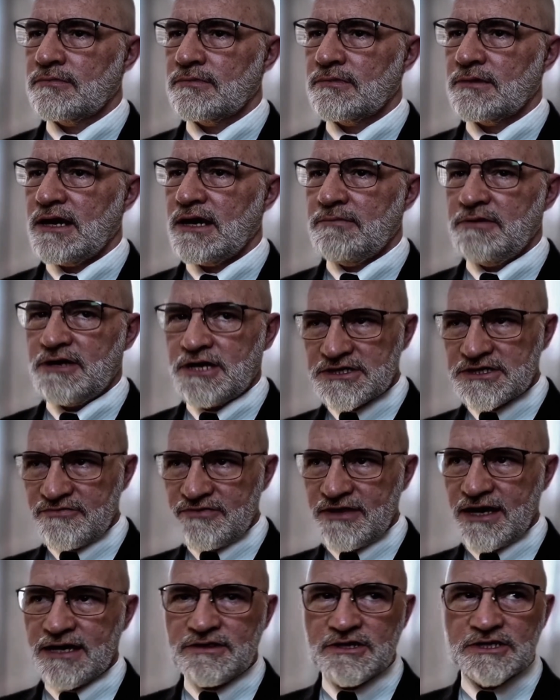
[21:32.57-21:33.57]
And because of
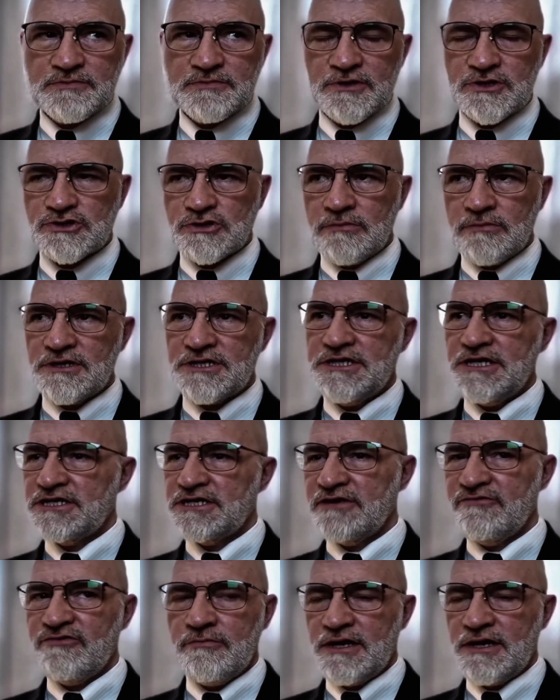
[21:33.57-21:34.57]
that, there's been so much
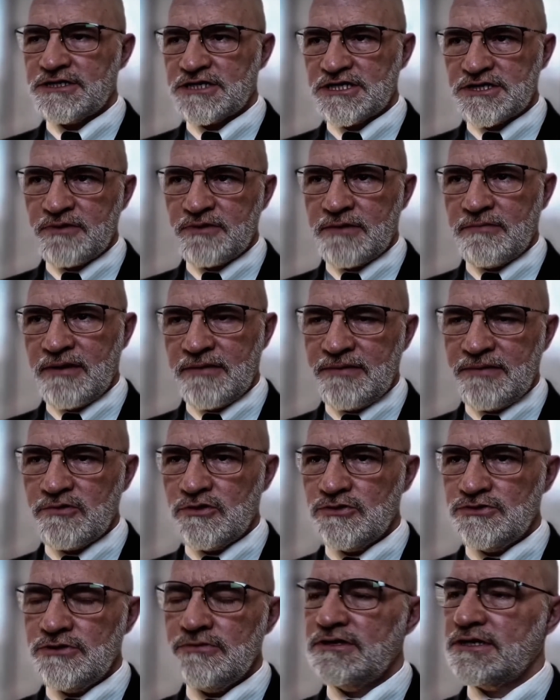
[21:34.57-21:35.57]
disinformation spread by people who
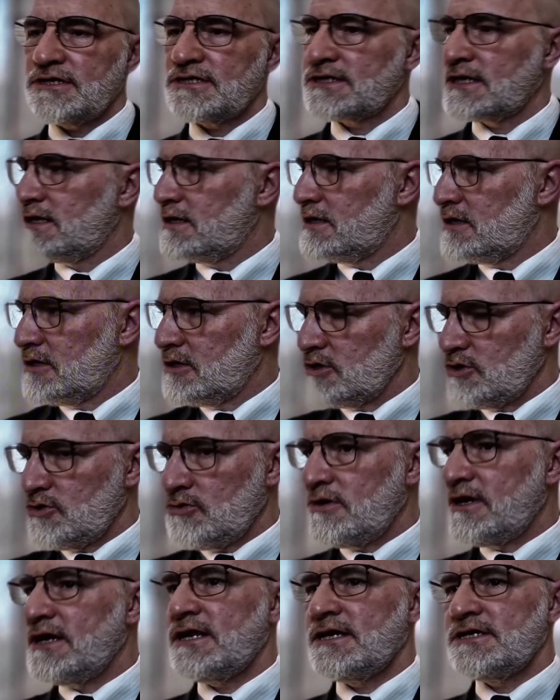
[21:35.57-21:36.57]
do this. You
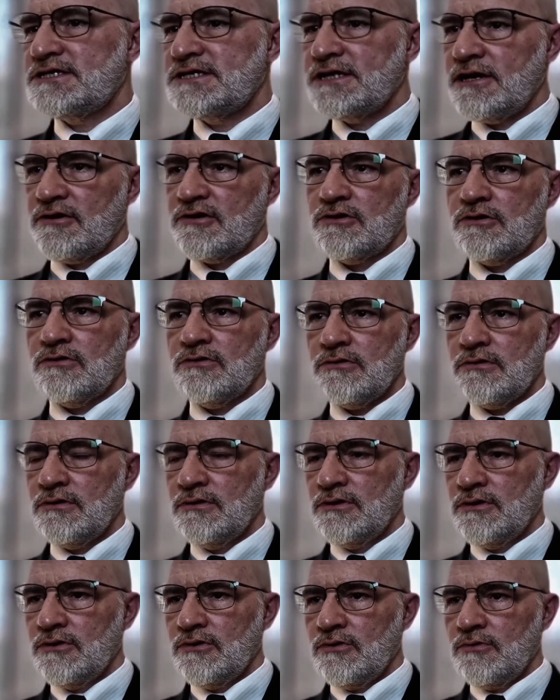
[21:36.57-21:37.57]
get hysterical
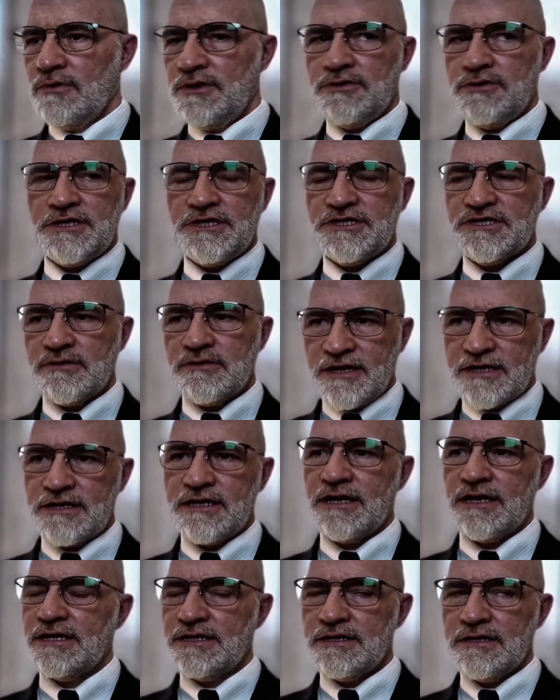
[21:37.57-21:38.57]
when you see some
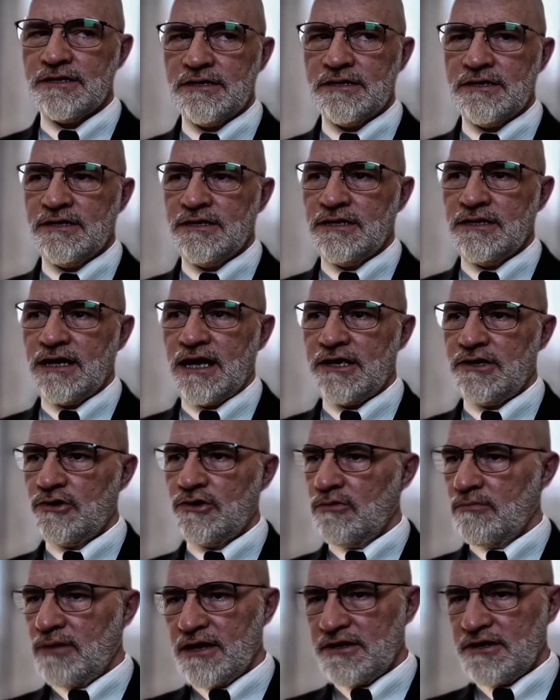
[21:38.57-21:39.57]
headline and you don't
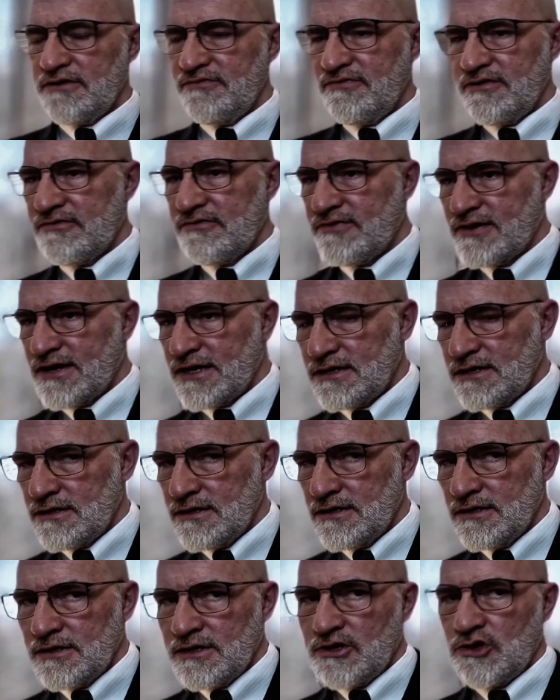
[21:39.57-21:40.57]
bother to verify it.
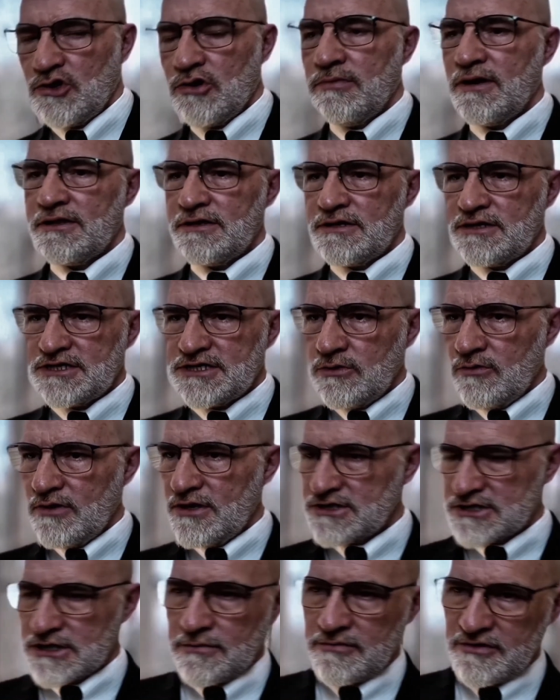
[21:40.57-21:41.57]
You don't bother to see where it's
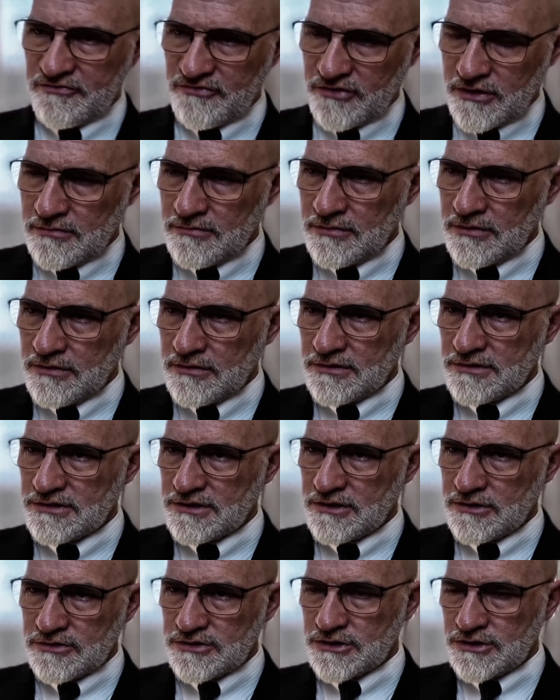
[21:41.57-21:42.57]
coming from,
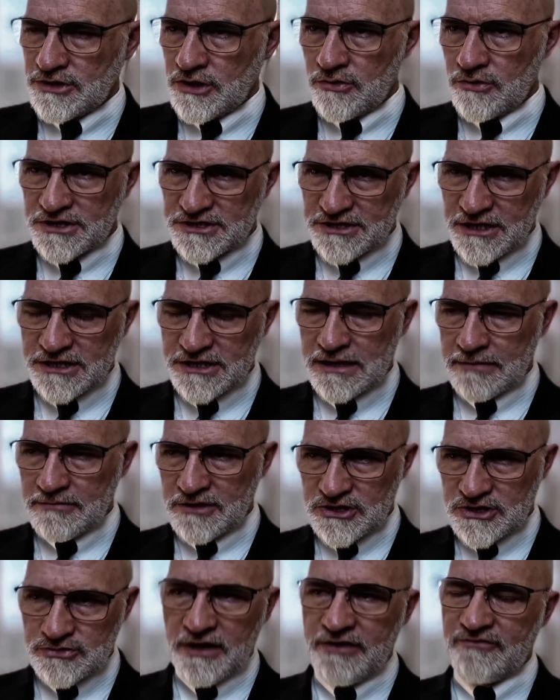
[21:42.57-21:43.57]
to notice that it's coming
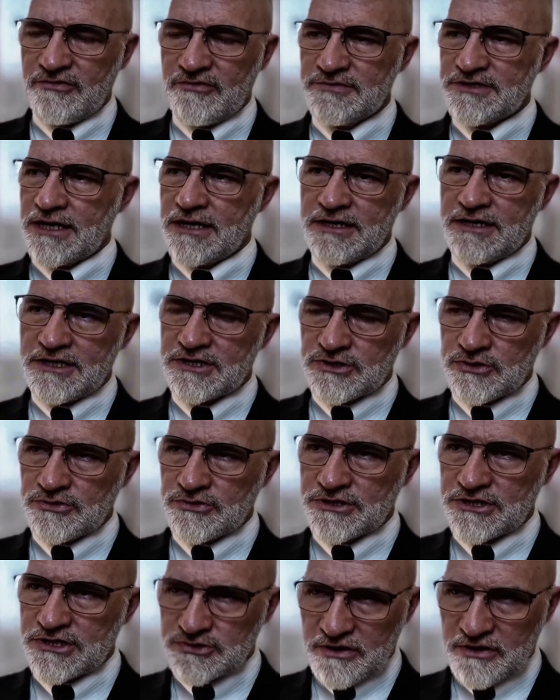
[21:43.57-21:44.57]
straight from Zionist
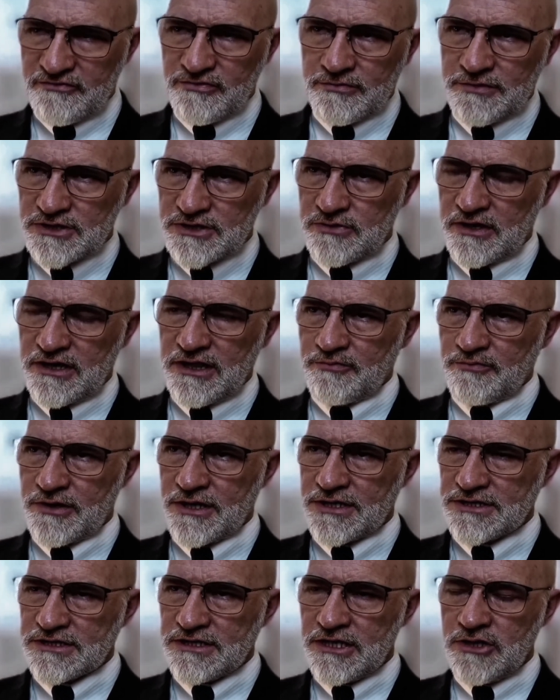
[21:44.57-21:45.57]
sources, straight from the Israeli press,
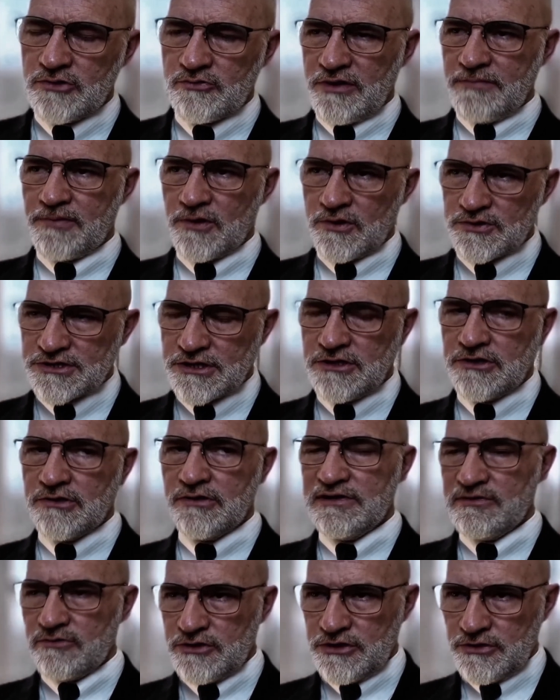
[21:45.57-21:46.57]
and then you repost it,
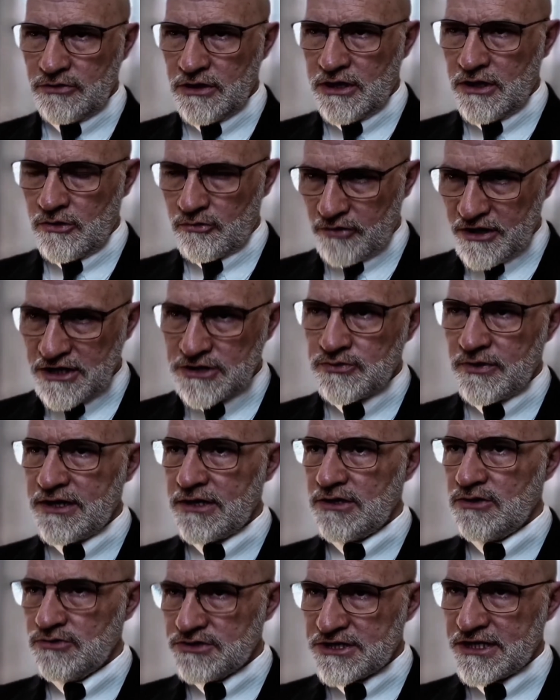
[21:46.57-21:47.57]
you retweet it,
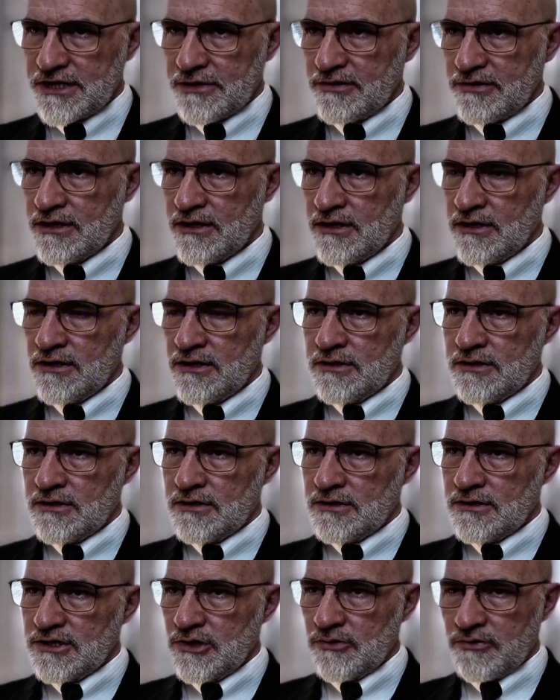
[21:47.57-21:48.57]
you share it.
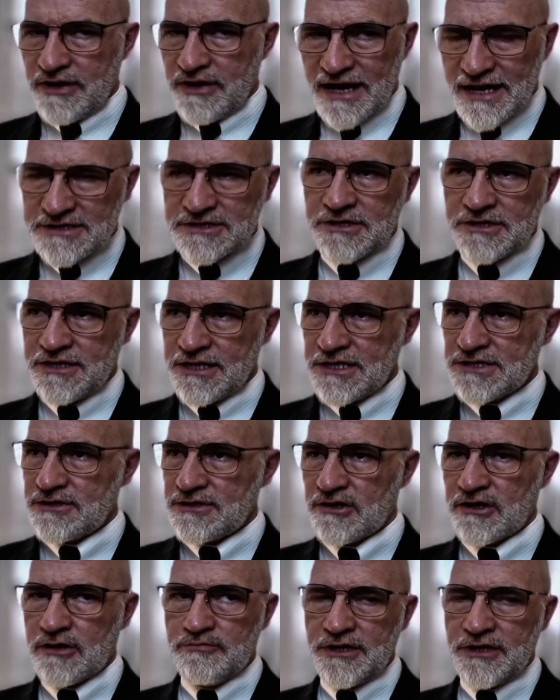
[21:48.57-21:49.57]
You react to things that are
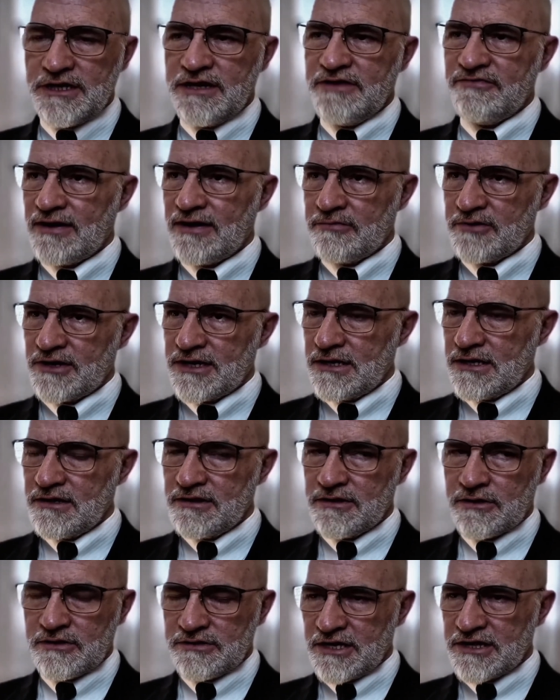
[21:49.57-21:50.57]
completely fabricated and that
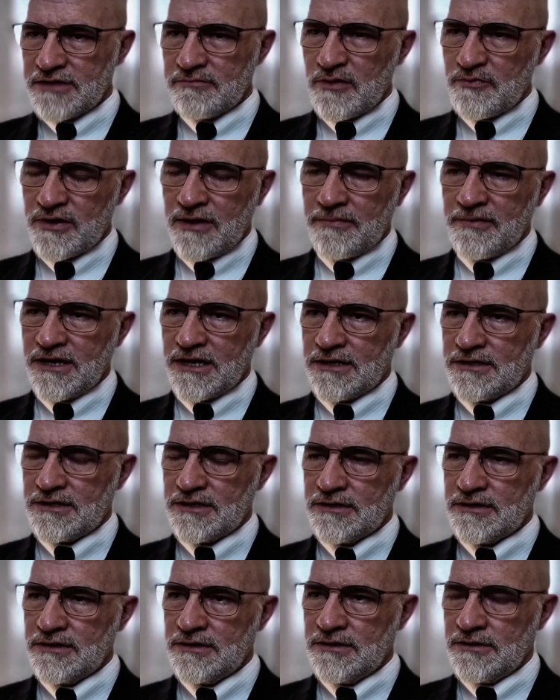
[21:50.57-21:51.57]
are nothing but propaganda.
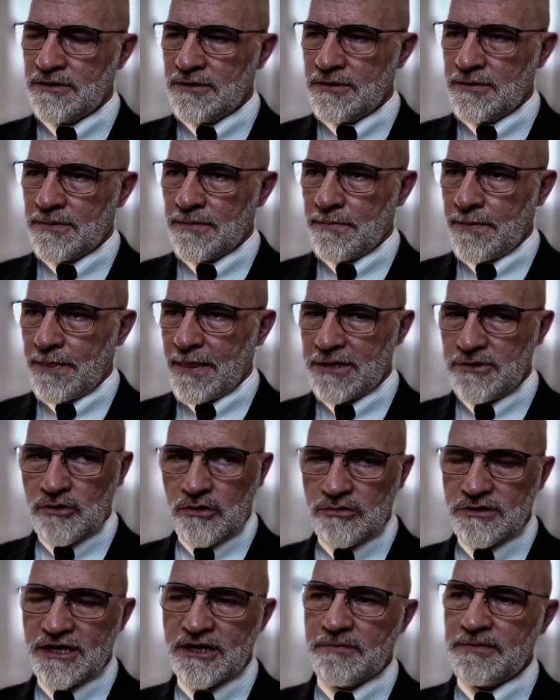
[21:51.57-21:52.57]
And you're
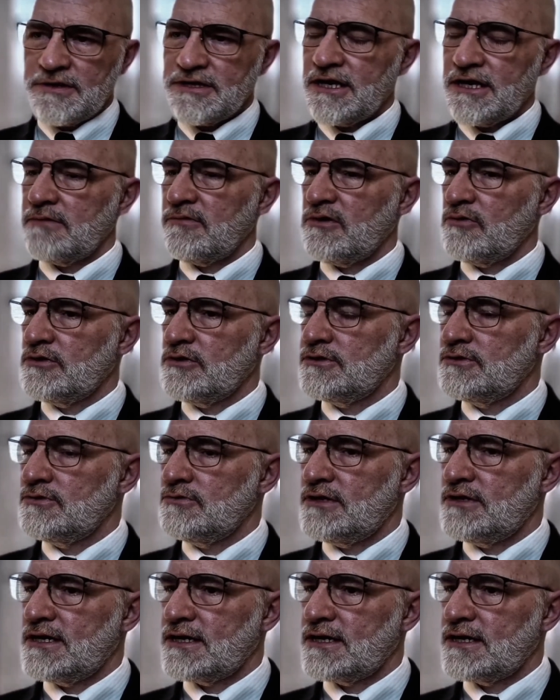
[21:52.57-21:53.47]
only helping the enemy when you do that.